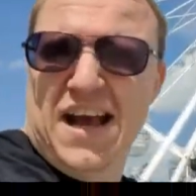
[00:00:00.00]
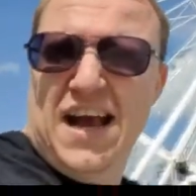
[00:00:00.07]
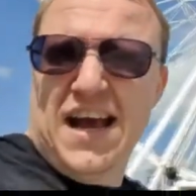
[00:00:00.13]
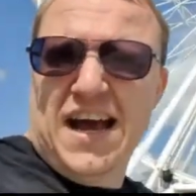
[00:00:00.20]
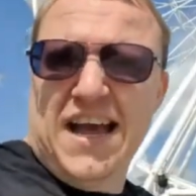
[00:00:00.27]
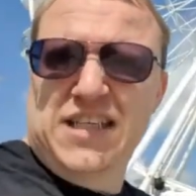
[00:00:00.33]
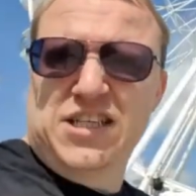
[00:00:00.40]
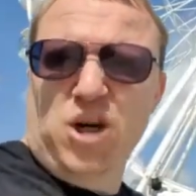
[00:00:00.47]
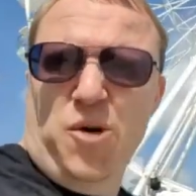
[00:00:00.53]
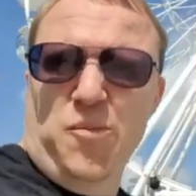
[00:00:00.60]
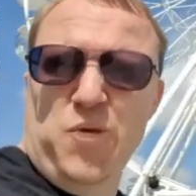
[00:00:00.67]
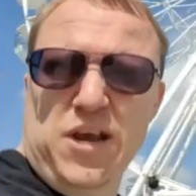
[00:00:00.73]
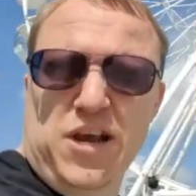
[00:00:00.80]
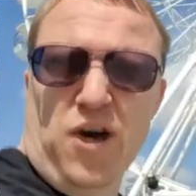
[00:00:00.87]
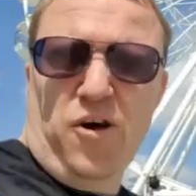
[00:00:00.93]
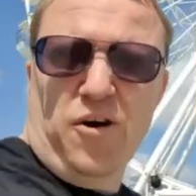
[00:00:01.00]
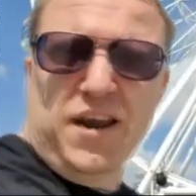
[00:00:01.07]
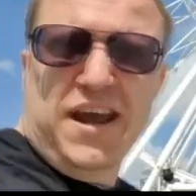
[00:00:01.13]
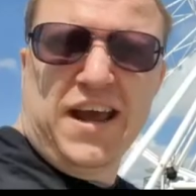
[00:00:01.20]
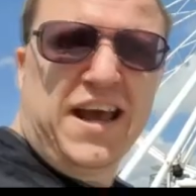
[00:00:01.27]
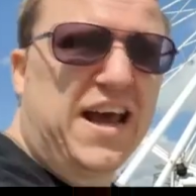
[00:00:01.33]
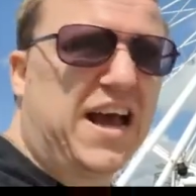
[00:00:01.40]
It's time we get on
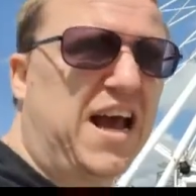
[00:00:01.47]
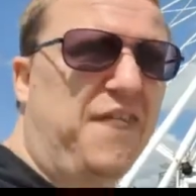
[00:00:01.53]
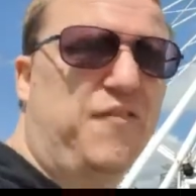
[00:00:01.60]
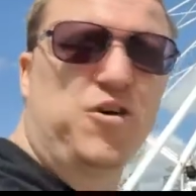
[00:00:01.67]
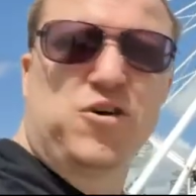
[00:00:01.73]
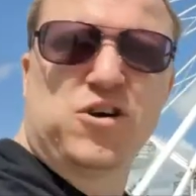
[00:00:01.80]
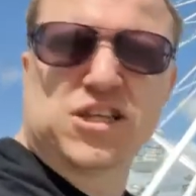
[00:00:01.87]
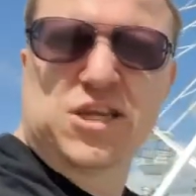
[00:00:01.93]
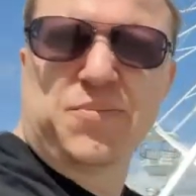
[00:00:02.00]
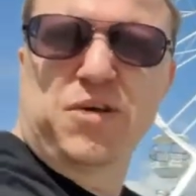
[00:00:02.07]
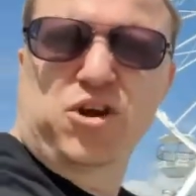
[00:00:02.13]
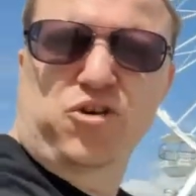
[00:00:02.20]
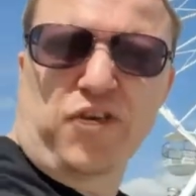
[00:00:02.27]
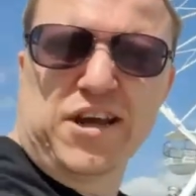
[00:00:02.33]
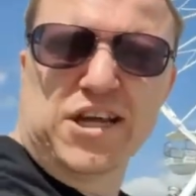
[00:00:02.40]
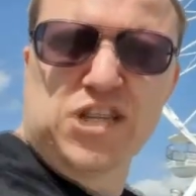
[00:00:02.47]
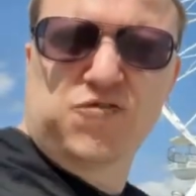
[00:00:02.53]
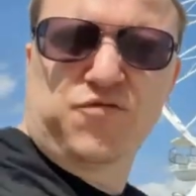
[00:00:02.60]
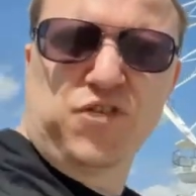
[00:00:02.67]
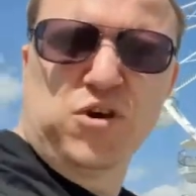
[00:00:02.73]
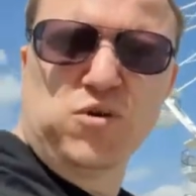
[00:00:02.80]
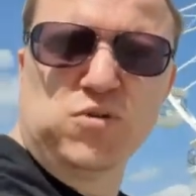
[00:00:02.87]
it, have a look at some of the greatest
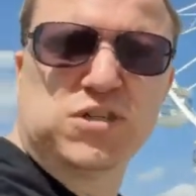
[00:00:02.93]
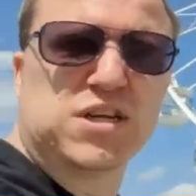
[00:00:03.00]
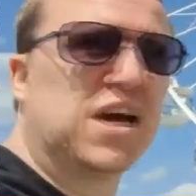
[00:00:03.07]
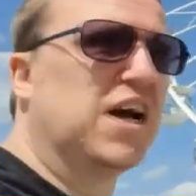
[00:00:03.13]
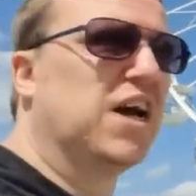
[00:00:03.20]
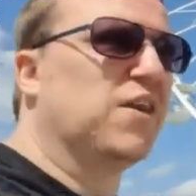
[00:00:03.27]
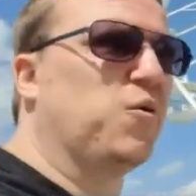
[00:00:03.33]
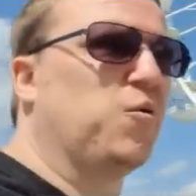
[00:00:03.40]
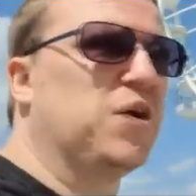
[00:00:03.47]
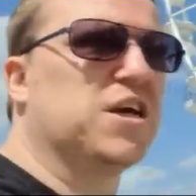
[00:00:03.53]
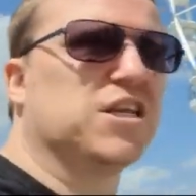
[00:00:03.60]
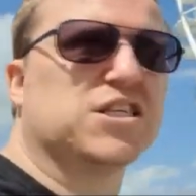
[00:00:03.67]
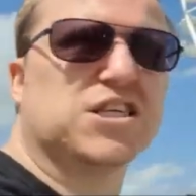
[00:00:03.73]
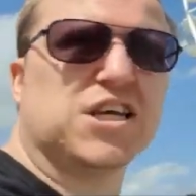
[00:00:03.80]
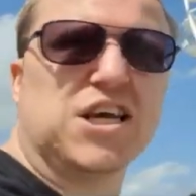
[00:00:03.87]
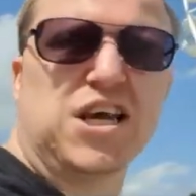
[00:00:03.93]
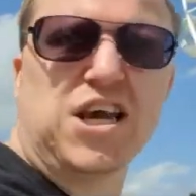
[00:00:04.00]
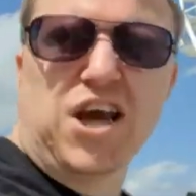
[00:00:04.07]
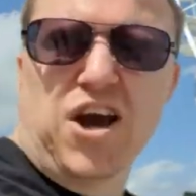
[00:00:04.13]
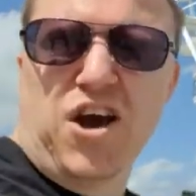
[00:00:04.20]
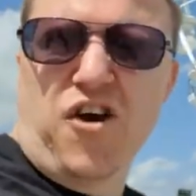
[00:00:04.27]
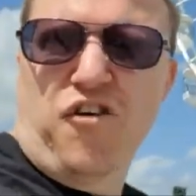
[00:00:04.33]
views that we can see
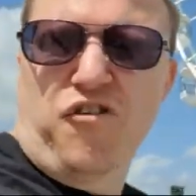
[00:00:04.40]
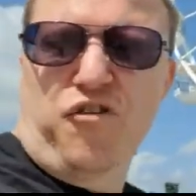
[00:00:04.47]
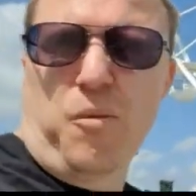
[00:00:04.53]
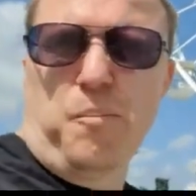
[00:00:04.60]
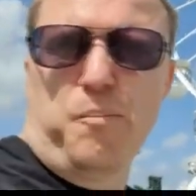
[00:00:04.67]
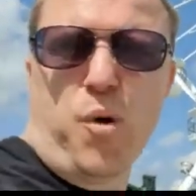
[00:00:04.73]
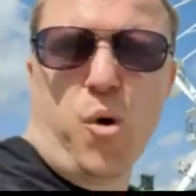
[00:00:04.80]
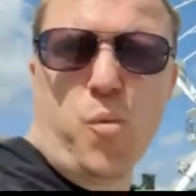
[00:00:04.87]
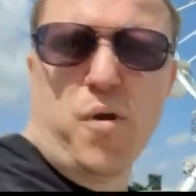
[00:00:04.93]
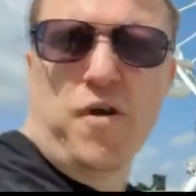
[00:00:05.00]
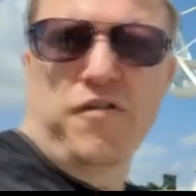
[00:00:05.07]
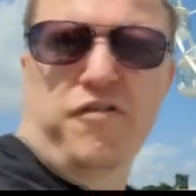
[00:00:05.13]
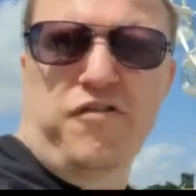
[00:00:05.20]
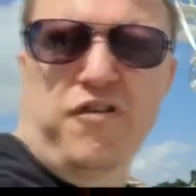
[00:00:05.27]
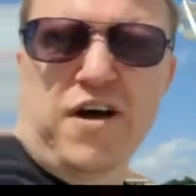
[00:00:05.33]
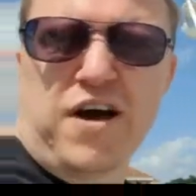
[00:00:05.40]
from Bournemouth.